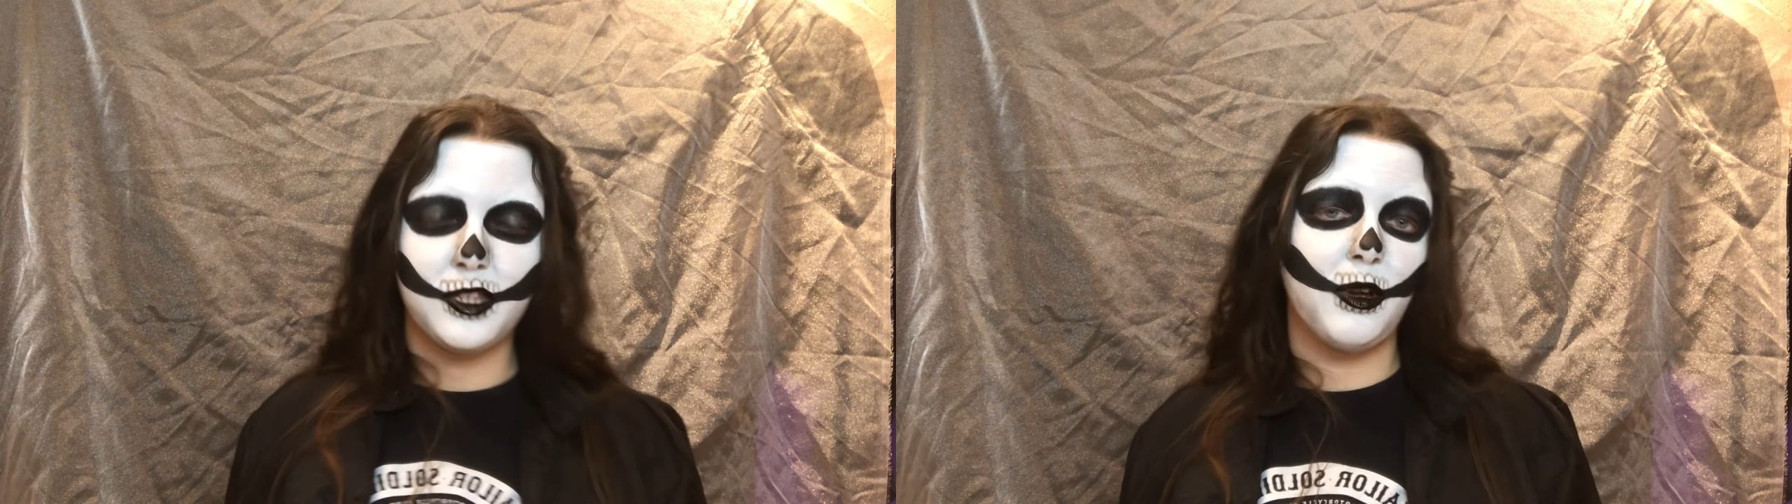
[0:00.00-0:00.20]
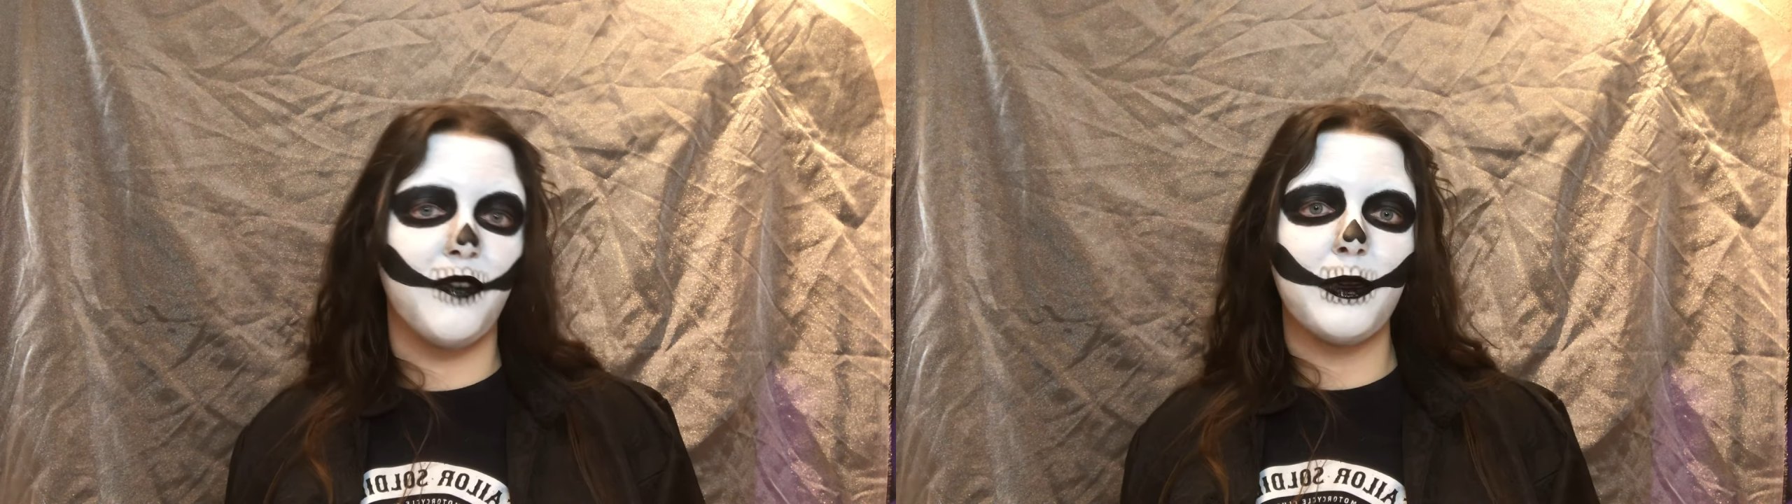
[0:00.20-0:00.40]

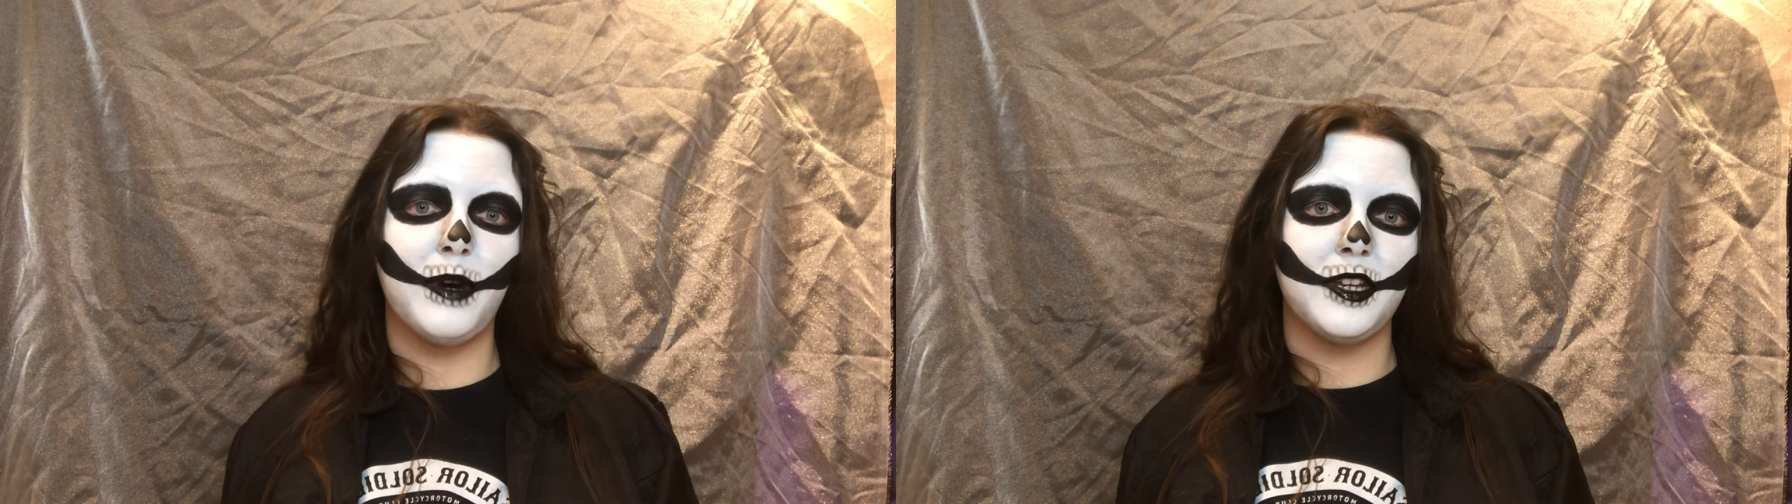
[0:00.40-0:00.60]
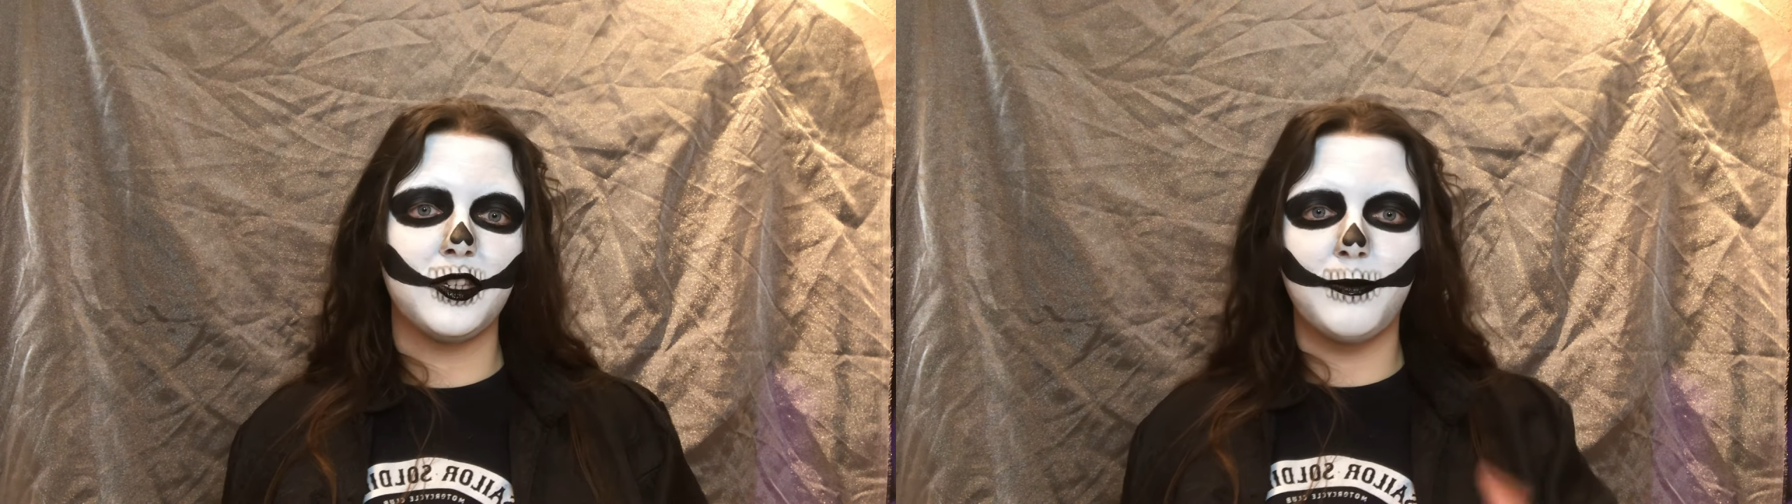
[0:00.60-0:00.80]
so if you
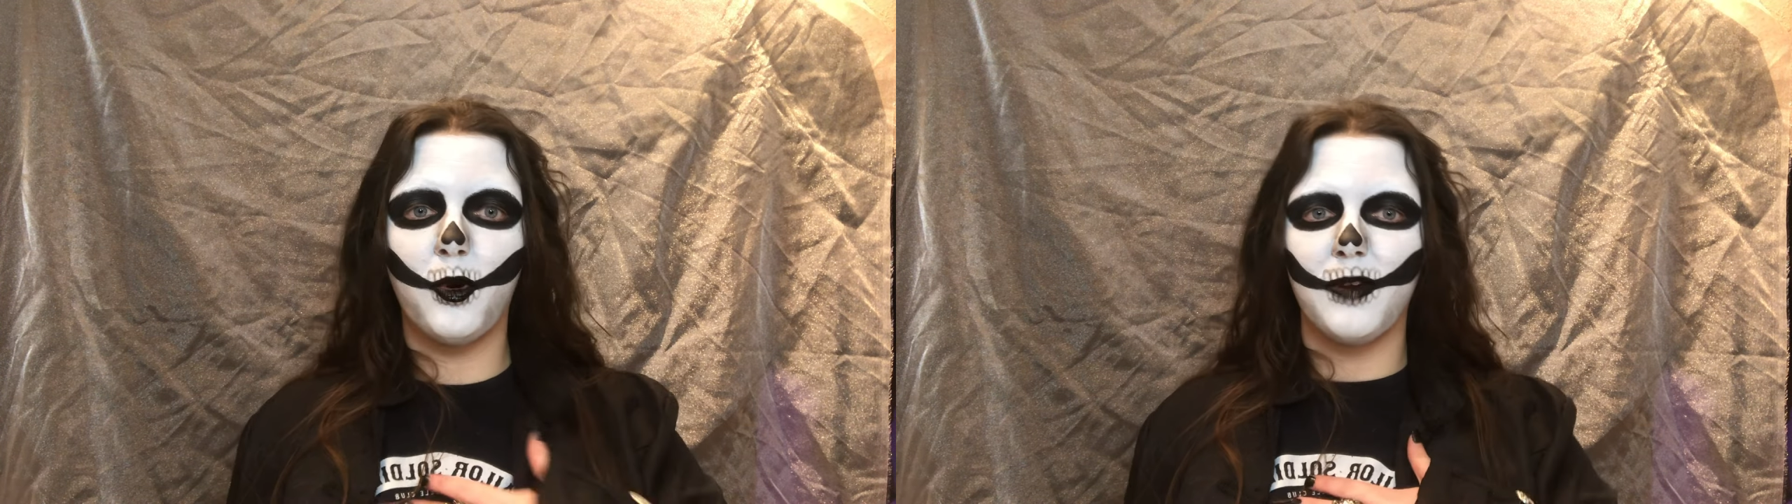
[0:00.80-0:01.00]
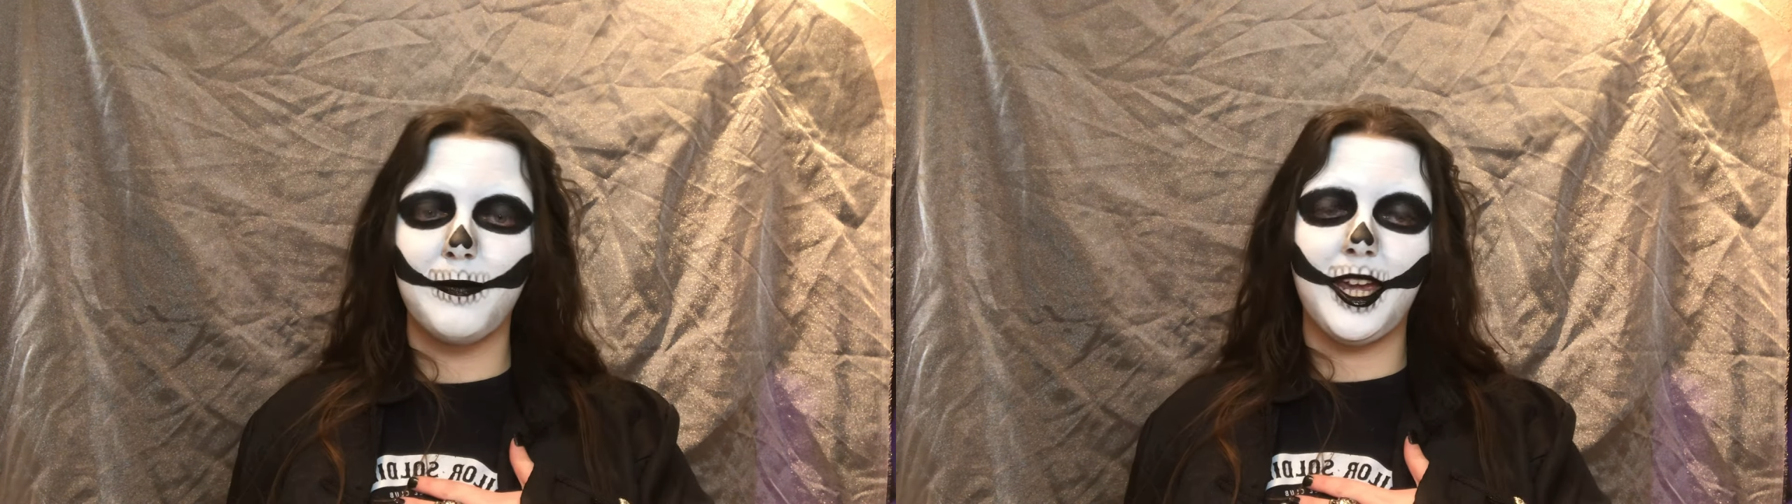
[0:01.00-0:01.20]
want to
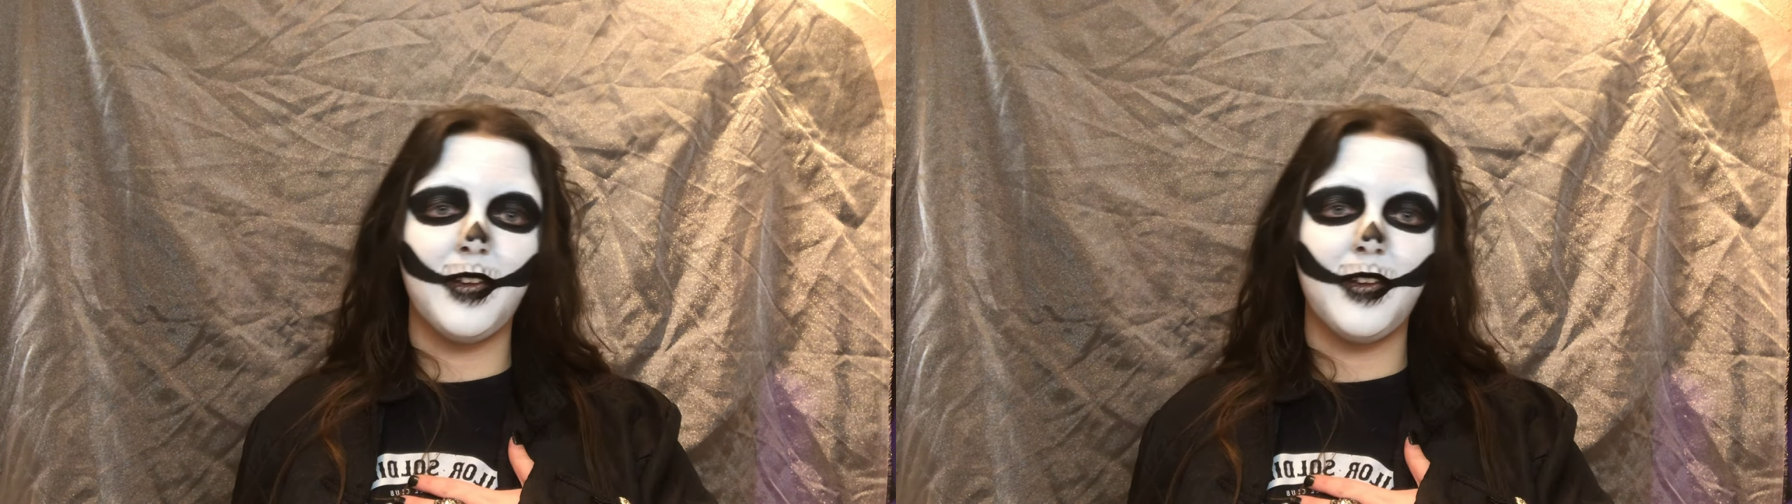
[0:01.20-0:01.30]
support me